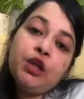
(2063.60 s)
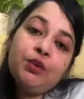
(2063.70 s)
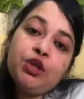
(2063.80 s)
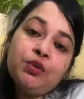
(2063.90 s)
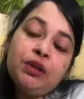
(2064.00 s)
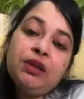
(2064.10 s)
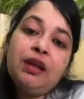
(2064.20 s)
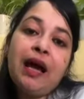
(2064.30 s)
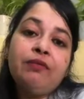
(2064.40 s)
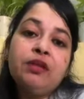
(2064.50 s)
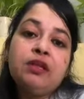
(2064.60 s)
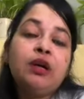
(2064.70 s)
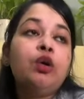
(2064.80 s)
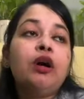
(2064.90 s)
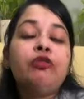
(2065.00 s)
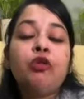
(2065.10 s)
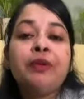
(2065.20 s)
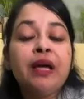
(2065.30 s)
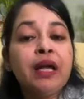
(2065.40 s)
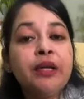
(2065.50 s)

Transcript: individuals have this agoraphobia.